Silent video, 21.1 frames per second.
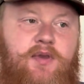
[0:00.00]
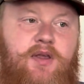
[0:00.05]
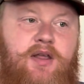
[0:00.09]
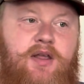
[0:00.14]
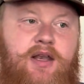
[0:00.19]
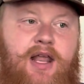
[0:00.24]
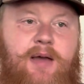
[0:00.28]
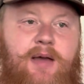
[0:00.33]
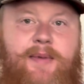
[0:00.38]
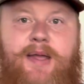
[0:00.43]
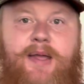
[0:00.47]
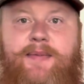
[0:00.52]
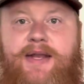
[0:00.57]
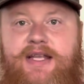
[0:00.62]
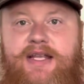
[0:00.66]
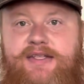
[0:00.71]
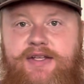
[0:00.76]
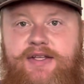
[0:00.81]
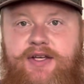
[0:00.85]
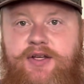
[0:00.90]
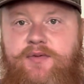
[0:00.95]
Now, maybe
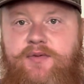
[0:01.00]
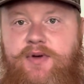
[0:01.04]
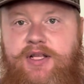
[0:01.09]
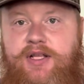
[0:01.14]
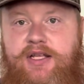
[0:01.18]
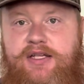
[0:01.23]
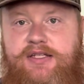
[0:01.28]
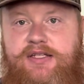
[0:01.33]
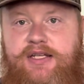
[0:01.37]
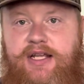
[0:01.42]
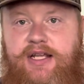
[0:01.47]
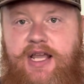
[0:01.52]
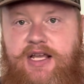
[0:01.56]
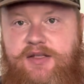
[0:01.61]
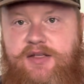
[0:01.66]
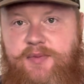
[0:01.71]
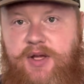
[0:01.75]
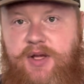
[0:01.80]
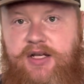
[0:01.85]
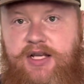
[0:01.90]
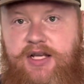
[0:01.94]
that's an unrealistic
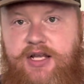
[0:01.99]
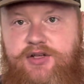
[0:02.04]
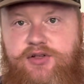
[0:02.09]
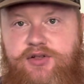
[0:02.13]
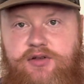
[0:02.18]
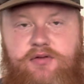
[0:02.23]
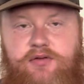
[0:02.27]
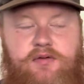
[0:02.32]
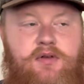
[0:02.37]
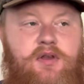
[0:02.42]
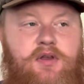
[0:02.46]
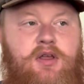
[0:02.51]
expectation.